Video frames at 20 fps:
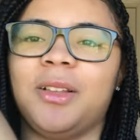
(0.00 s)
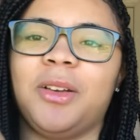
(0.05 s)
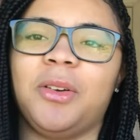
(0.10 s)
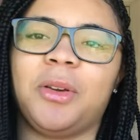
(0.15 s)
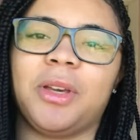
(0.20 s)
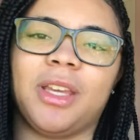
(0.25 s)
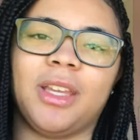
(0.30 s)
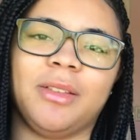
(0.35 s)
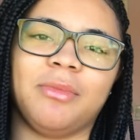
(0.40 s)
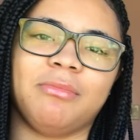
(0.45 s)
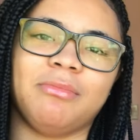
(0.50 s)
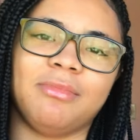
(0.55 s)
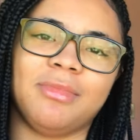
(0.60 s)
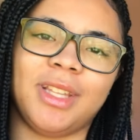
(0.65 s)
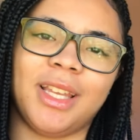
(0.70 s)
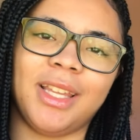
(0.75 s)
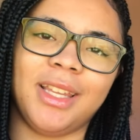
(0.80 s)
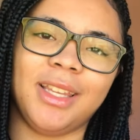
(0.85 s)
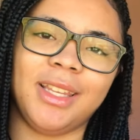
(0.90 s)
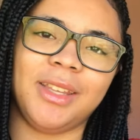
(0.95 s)
Okay.
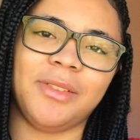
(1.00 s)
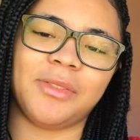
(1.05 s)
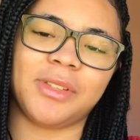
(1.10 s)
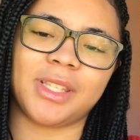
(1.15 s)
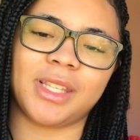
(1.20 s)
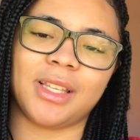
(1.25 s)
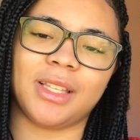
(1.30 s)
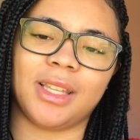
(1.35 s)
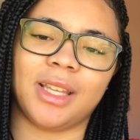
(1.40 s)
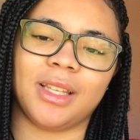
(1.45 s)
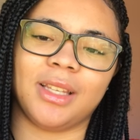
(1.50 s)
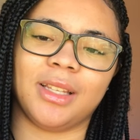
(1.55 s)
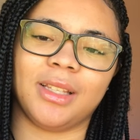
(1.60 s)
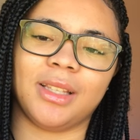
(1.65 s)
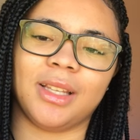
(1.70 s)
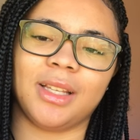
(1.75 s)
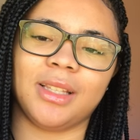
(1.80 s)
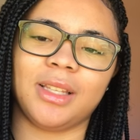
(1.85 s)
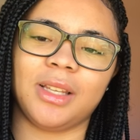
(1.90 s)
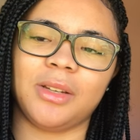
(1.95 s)
That didn't even sound like
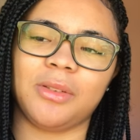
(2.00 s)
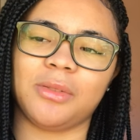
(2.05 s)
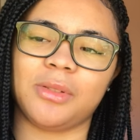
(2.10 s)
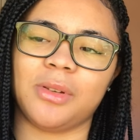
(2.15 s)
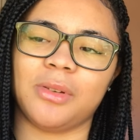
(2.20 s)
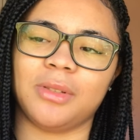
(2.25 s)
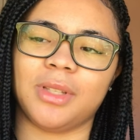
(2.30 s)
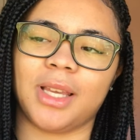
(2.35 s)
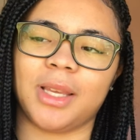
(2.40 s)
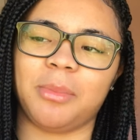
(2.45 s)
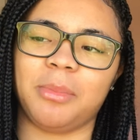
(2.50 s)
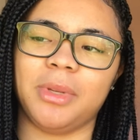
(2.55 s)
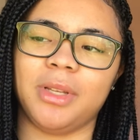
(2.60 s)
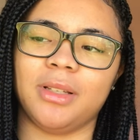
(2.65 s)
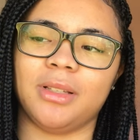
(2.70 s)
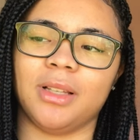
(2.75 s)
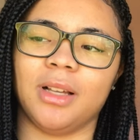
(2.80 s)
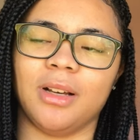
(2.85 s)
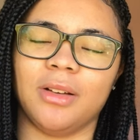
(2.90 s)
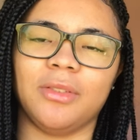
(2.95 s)
nothing. I thought it was going to like
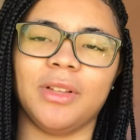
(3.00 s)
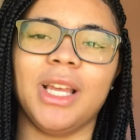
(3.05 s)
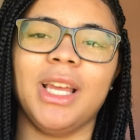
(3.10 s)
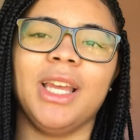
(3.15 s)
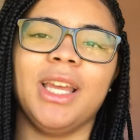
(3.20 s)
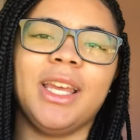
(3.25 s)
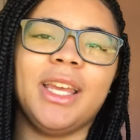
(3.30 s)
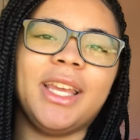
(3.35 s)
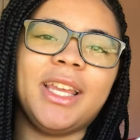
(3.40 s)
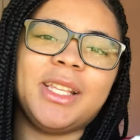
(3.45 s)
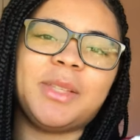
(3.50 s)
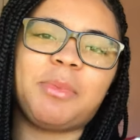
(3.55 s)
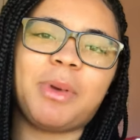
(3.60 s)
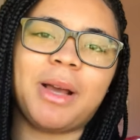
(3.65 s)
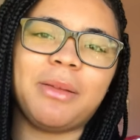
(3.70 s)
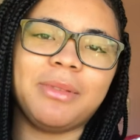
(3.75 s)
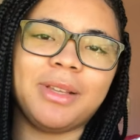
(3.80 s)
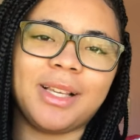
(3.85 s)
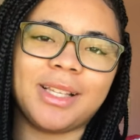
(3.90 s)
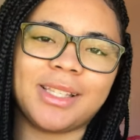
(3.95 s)
peel off. It's
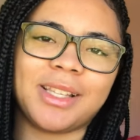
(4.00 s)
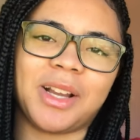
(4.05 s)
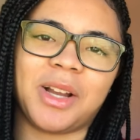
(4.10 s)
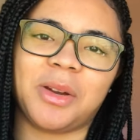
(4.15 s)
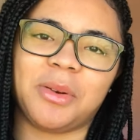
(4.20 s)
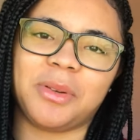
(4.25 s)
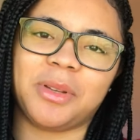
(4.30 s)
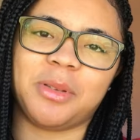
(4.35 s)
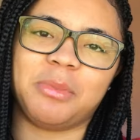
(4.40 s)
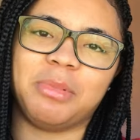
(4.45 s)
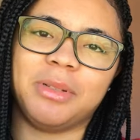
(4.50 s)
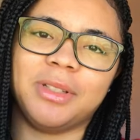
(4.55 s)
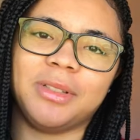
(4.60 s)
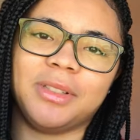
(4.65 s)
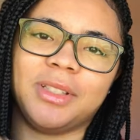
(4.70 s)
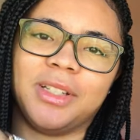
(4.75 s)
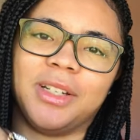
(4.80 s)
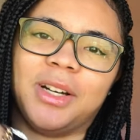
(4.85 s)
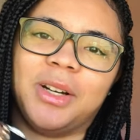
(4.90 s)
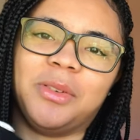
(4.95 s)
probably because I already
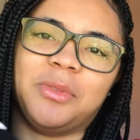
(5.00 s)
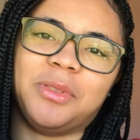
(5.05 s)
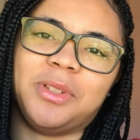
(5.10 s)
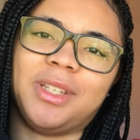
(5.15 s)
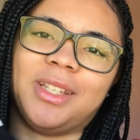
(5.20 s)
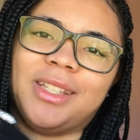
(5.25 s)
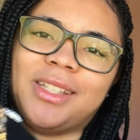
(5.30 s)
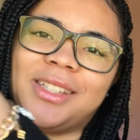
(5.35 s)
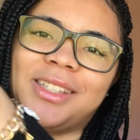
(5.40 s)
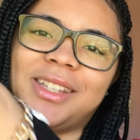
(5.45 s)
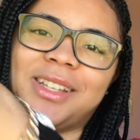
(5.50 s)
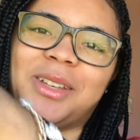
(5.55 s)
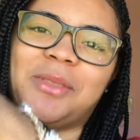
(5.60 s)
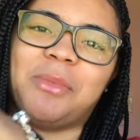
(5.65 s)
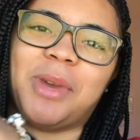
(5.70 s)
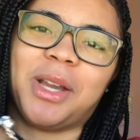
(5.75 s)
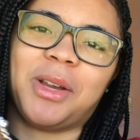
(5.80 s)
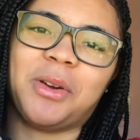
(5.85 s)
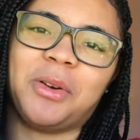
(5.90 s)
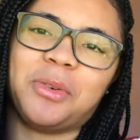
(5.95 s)
peeled it off and then stuck it
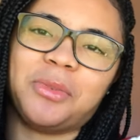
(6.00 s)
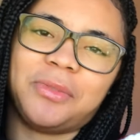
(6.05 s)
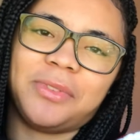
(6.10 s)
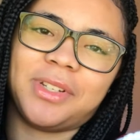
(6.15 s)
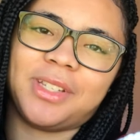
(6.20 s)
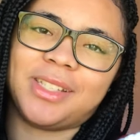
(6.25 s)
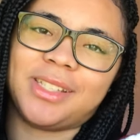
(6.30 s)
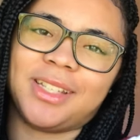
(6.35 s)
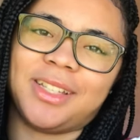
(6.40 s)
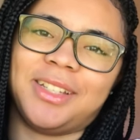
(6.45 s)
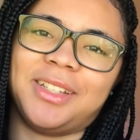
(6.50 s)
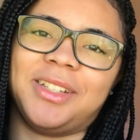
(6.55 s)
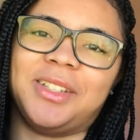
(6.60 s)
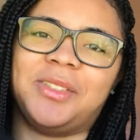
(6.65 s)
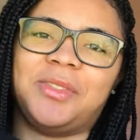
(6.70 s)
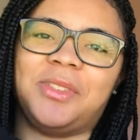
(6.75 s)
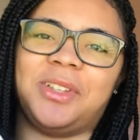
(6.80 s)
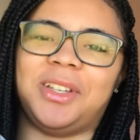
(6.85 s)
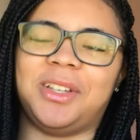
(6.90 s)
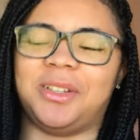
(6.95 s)
back on for the sake of
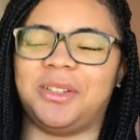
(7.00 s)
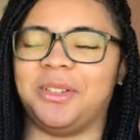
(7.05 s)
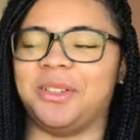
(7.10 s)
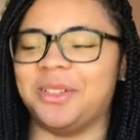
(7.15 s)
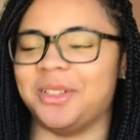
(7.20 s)
this video.